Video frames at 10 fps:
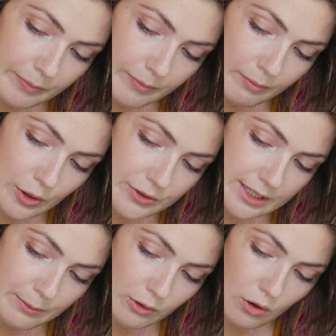Most
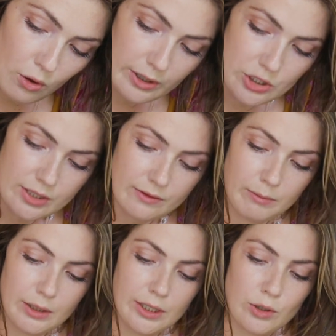people are only just
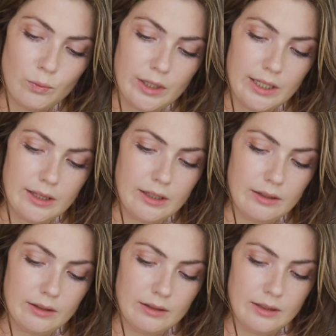familiar with
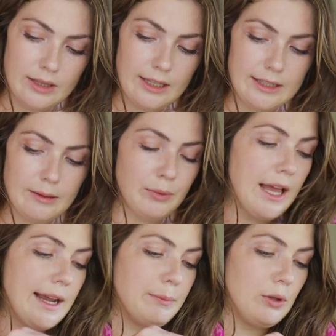like the
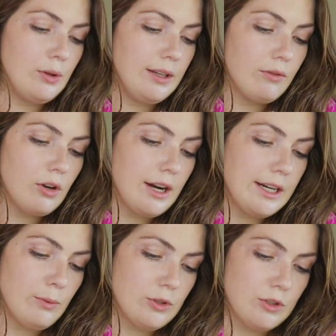Black Beauty
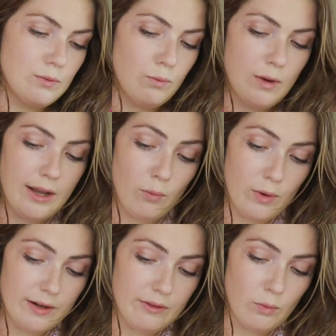variety, which is
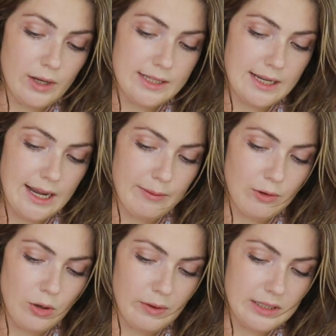one of the ones I'm
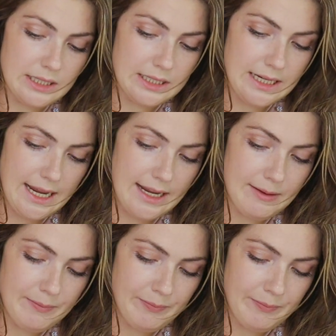growing today.